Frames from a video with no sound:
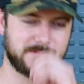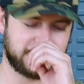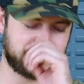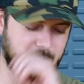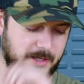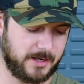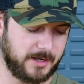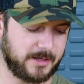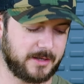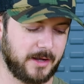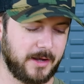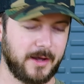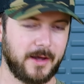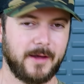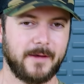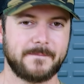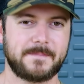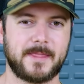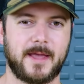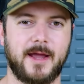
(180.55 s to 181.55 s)
Sig.
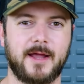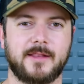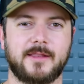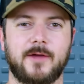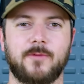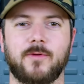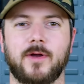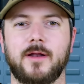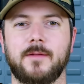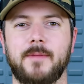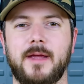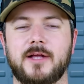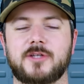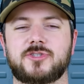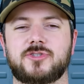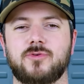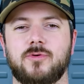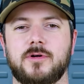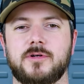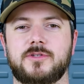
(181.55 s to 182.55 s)
And they want to make
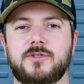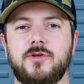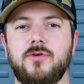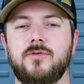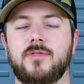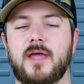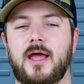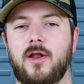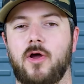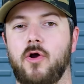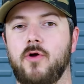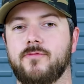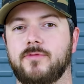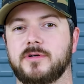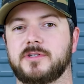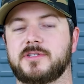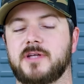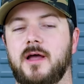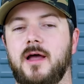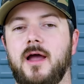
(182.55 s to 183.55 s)
sure too that
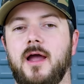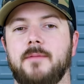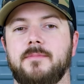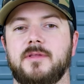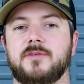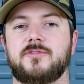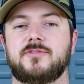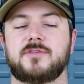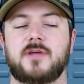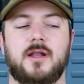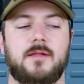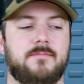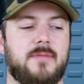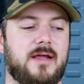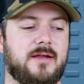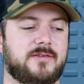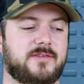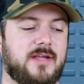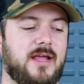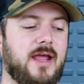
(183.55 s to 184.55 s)
over time this is going to
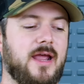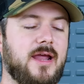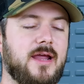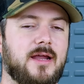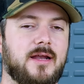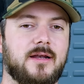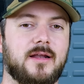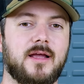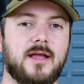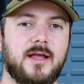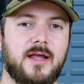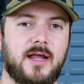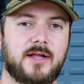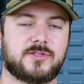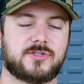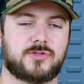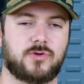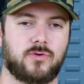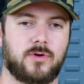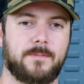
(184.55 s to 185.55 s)
maintain
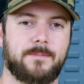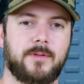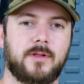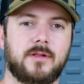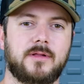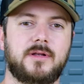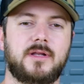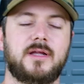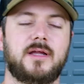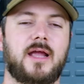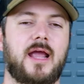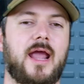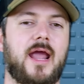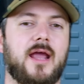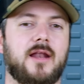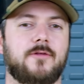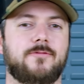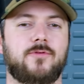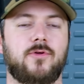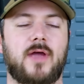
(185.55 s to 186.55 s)
its durability
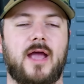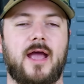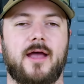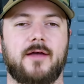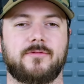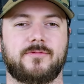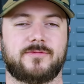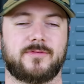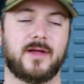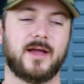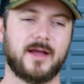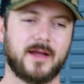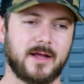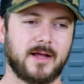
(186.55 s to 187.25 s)
and if you have